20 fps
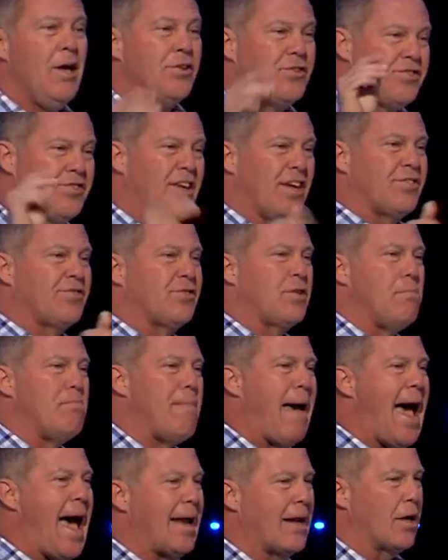
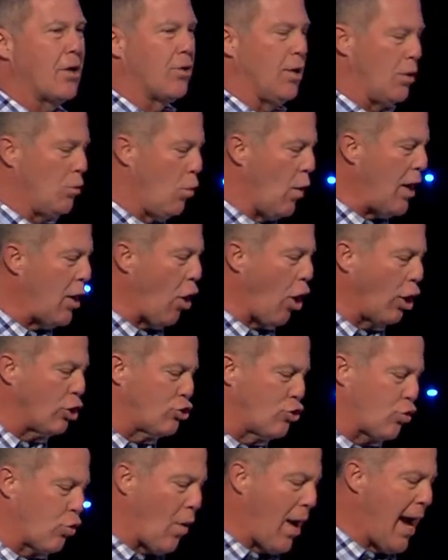Systematically, we are
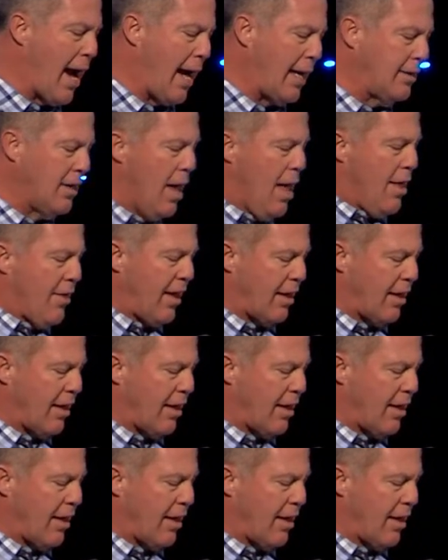trained